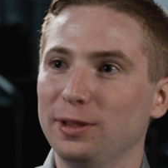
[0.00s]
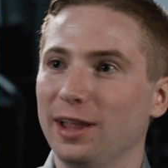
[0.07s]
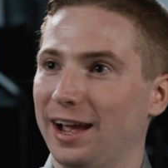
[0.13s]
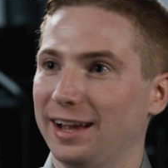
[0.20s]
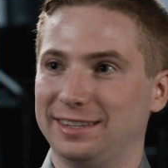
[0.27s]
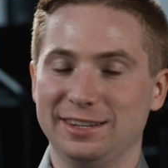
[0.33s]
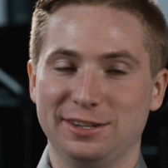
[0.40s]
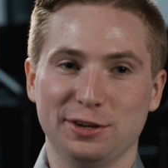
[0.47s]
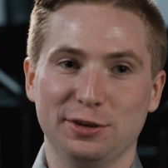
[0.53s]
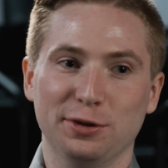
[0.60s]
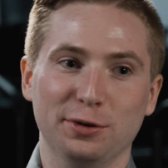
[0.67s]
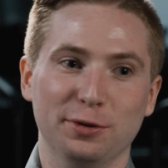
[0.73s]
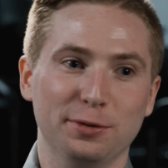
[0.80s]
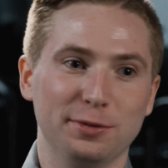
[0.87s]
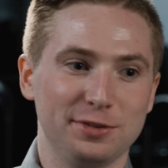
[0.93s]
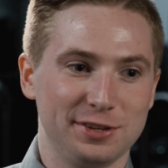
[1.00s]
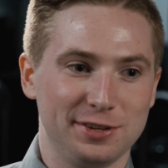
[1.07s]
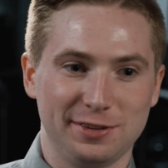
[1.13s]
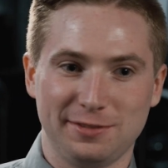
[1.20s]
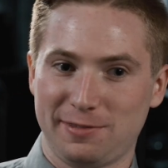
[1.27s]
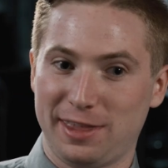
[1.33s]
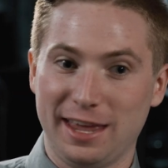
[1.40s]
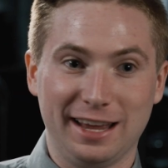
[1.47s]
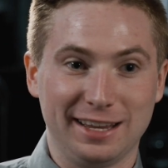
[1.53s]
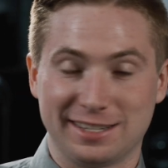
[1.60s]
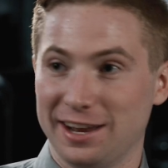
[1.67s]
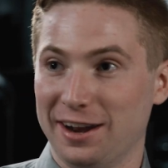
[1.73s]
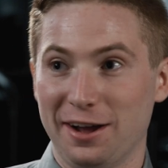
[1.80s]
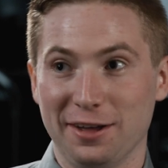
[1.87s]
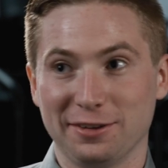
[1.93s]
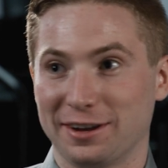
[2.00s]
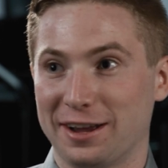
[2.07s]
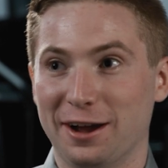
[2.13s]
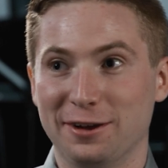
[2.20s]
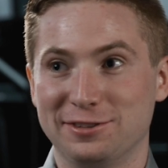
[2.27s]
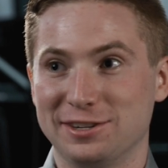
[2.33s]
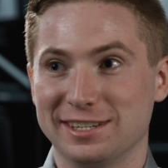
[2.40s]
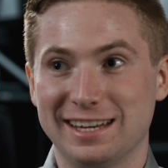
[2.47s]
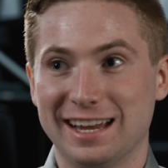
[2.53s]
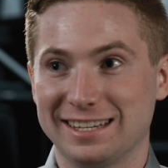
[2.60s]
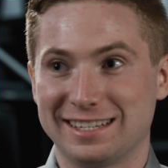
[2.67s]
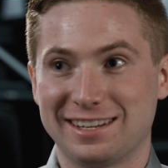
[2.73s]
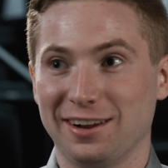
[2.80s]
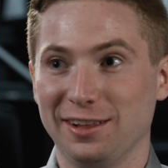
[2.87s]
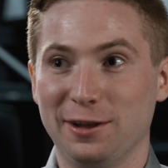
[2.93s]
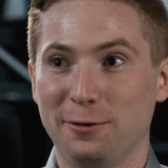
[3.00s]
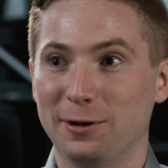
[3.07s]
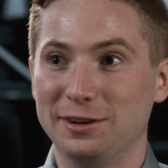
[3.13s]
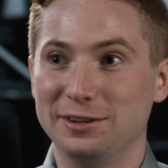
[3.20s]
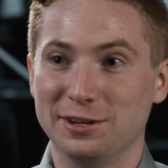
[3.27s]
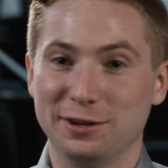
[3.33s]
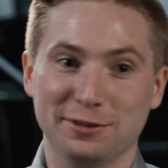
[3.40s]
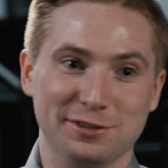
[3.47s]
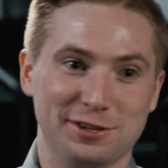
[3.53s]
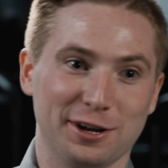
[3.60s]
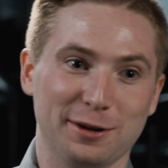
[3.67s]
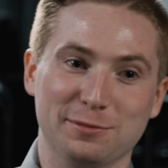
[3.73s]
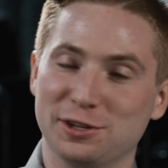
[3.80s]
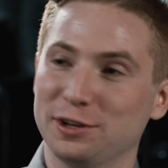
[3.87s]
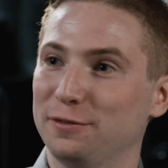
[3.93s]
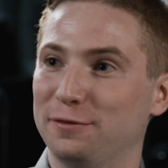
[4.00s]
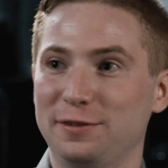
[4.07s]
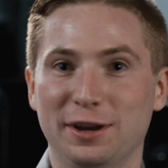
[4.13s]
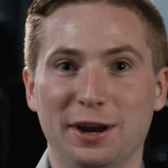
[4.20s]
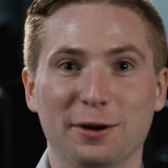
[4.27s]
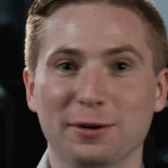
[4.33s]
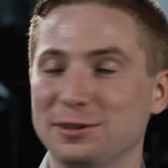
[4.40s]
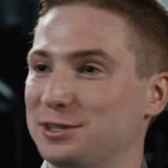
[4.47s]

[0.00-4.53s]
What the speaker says: like to do things that other coaches necessarily wouldn't do in terms of, a